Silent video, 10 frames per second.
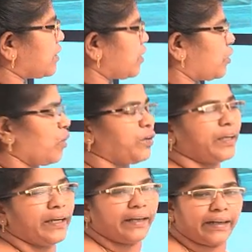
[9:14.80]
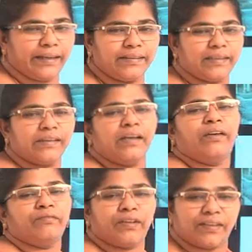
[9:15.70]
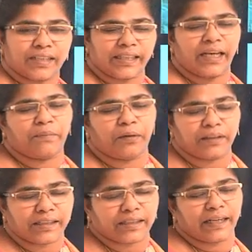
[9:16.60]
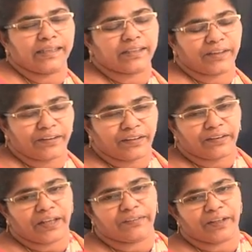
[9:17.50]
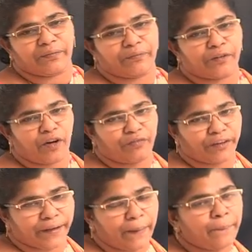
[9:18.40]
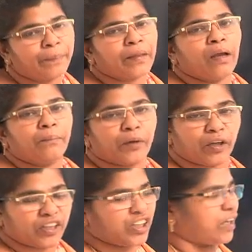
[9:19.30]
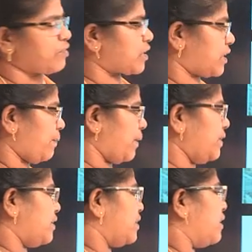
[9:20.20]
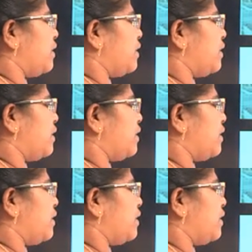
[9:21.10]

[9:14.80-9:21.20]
as a rotary cleanse. We will see about this cleanse even when we go for a production of cement.